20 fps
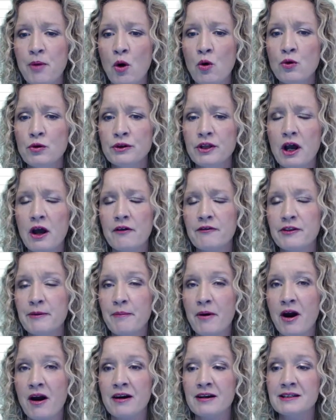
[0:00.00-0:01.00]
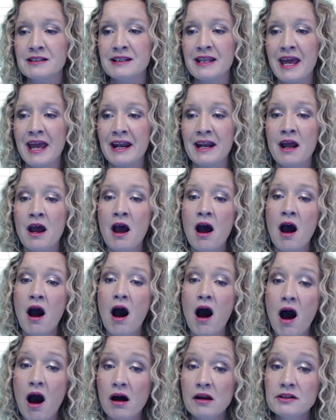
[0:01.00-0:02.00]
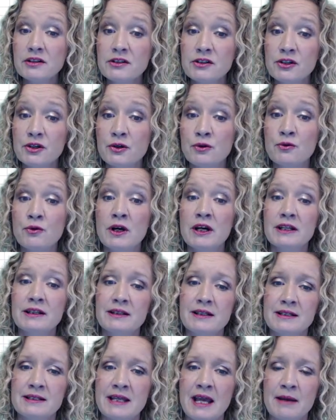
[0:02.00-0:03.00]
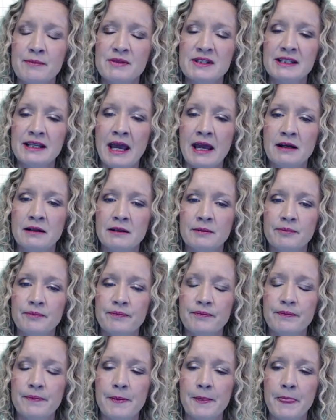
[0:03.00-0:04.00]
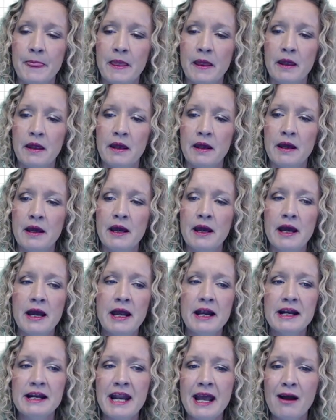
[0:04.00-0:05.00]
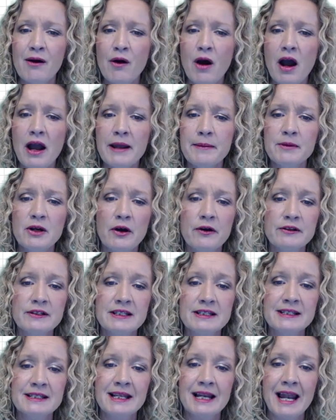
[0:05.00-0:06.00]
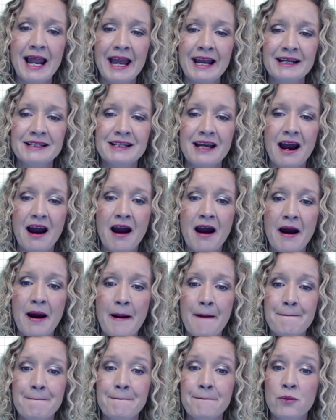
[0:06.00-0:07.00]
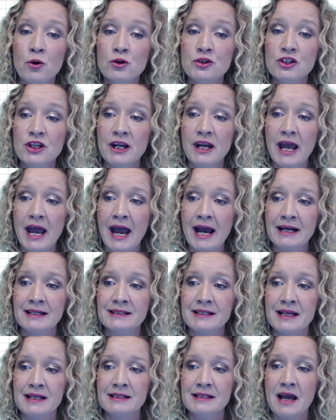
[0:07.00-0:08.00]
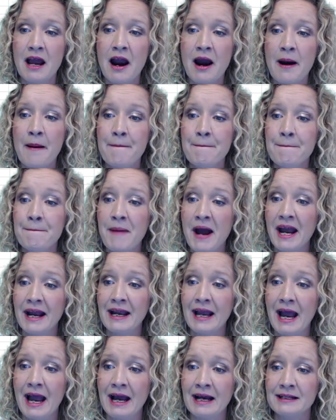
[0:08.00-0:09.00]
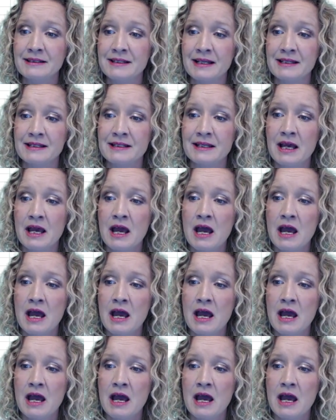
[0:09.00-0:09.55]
both of the bars then onto the same scale. Now I'm going to select our budget axis, our back axis.